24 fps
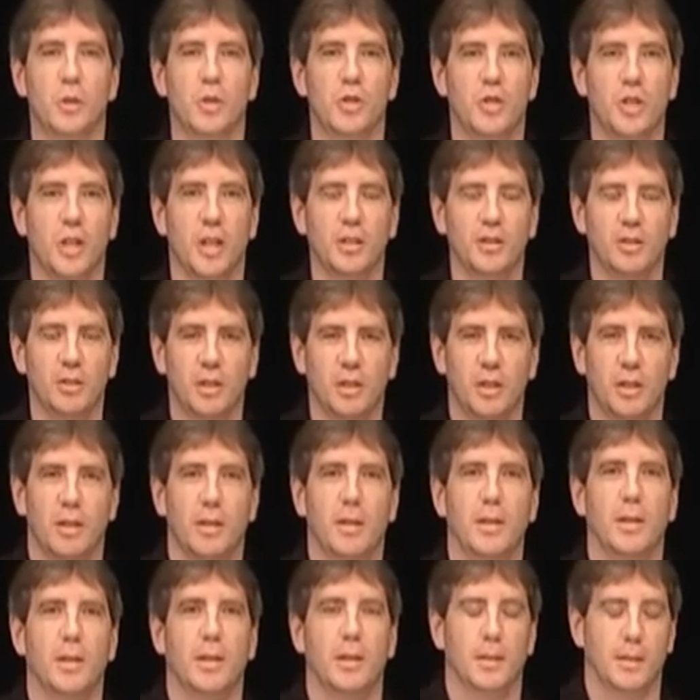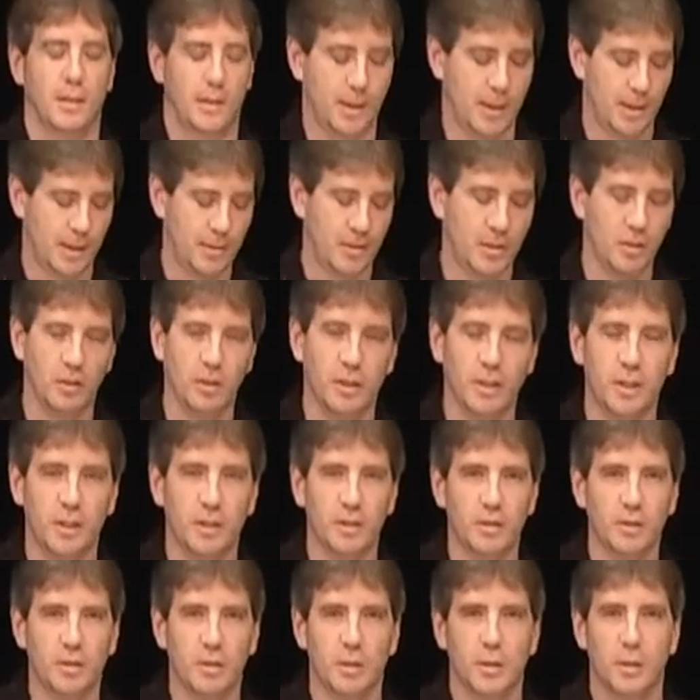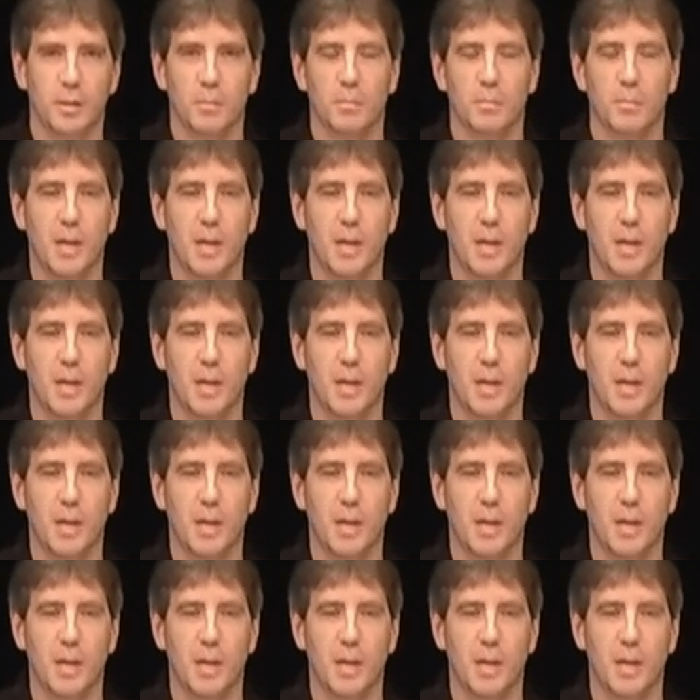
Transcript: adjust the lens.